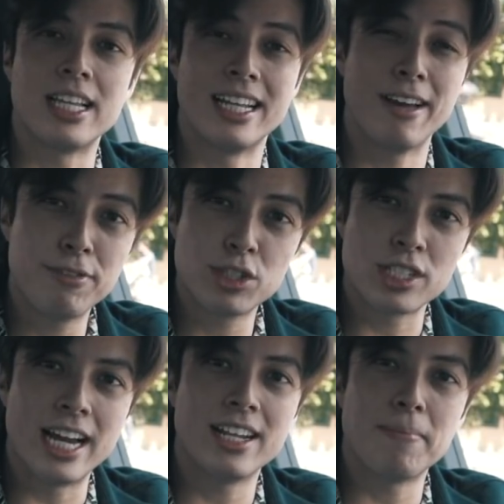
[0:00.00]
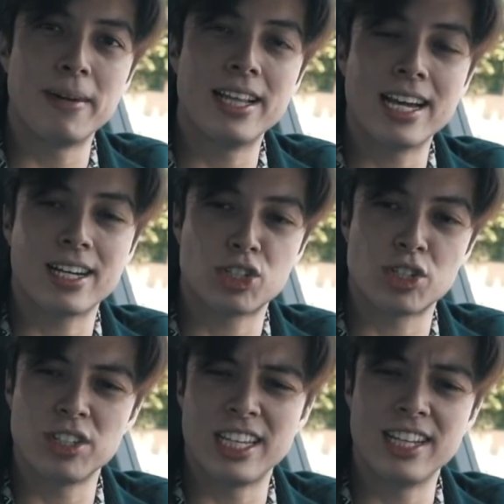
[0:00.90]
that if you sign up in like a
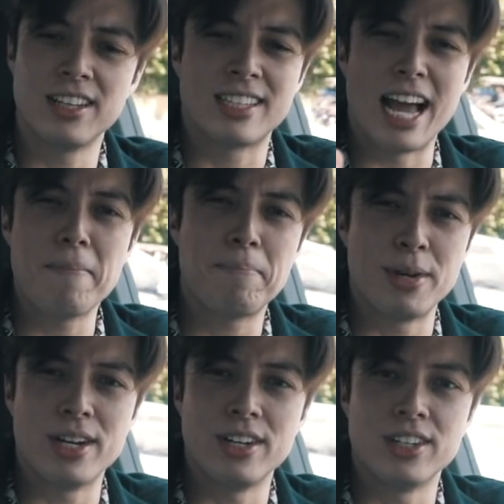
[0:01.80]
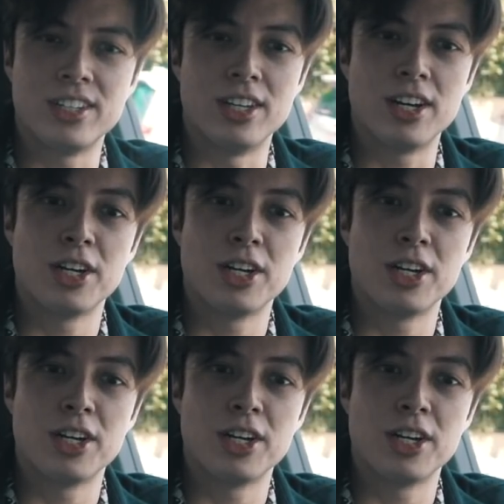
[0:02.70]
certain time period,